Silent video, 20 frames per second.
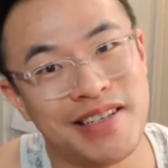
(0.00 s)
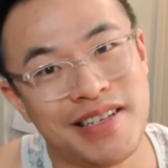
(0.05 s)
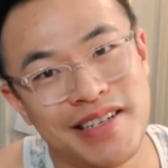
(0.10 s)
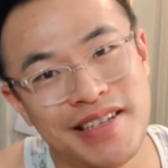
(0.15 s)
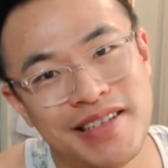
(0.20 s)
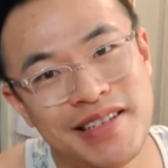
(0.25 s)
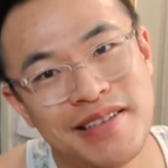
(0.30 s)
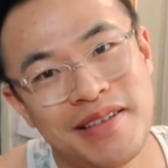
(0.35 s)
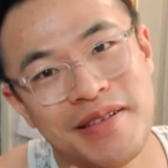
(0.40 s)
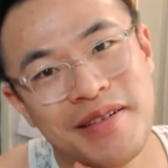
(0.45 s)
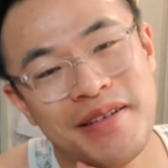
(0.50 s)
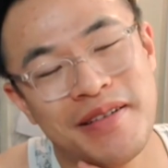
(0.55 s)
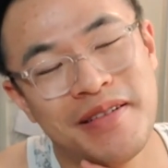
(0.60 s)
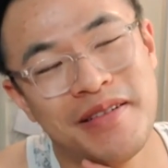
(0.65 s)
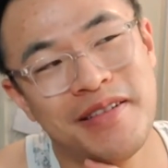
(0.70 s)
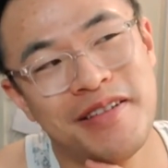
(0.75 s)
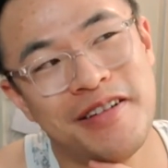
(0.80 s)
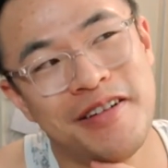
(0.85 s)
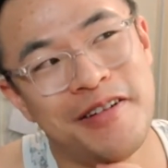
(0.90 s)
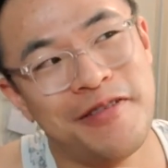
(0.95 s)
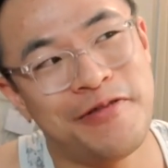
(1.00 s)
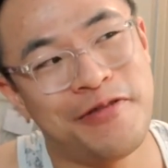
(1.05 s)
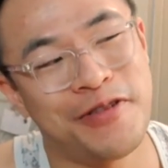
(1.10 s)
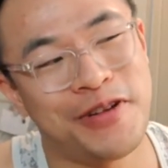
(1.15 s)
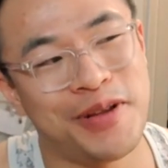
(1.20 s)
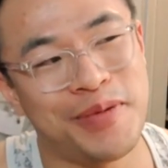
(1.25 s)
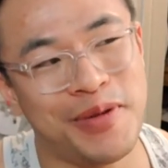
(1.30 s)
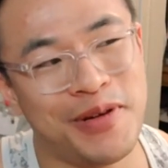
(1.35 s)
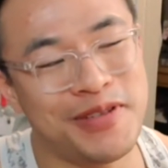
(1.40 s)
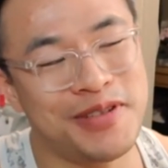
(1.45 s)
It's just,
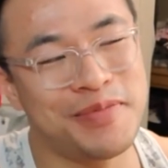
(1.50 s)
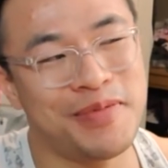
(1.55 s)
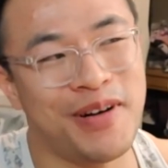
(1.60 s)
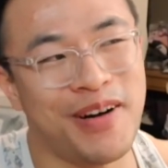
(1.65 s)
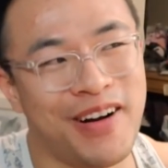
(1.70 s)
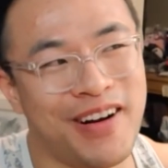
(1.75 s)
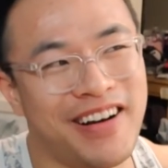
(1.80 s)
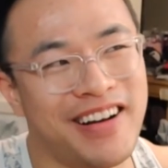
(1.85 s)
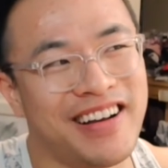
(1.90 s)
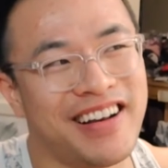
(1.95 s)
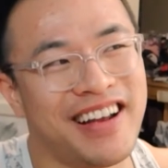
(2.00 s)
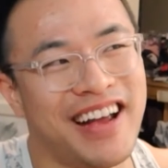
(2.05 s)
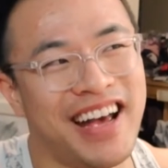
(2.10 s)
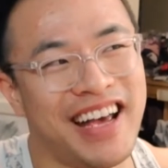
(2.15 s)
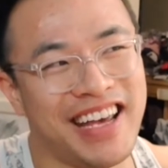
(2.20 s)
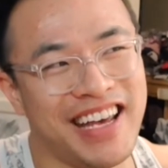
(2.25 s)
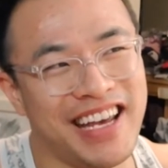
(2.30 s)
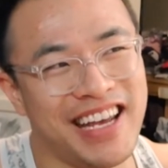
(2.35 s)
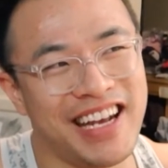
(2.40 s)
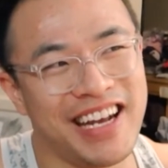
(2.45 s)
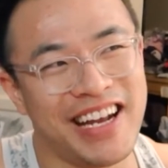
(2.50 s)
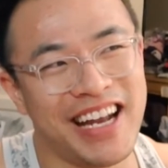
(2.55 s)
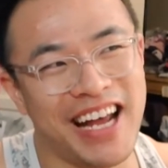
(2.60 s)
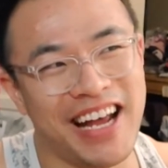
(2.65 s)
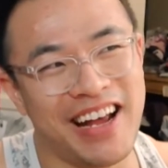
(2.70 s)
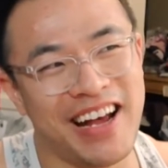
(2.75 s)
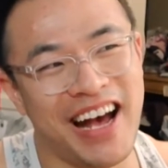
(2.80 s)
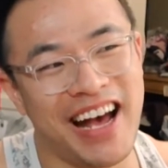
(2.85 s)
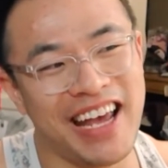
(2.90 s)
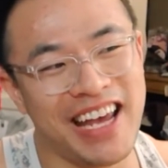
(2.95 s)
for the most part, I
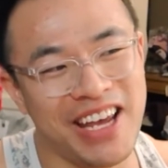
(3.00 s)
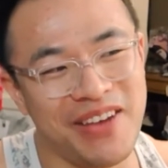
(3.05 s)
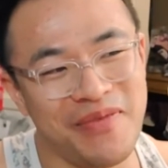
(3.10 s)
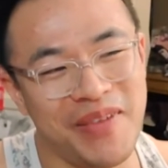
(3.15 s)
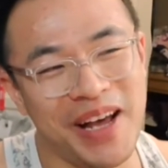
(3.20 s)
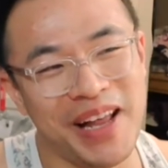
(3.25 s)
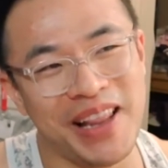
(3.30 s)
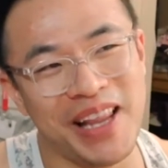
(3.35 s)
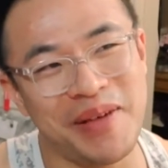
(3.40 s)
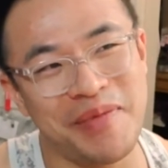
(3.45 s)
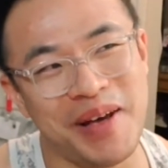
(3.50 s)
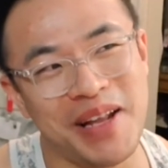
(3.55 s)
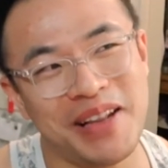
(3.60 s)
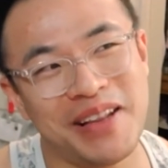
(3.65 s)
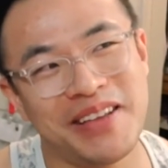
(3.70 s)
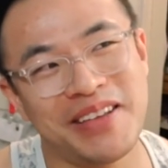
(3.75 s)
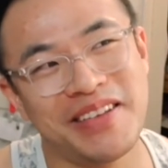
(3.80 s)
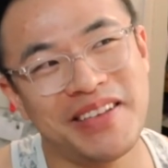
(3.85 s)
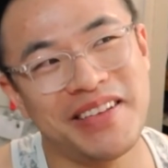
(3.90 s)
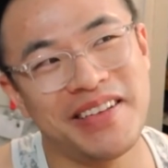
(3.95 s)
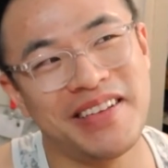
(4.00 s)
eat my limit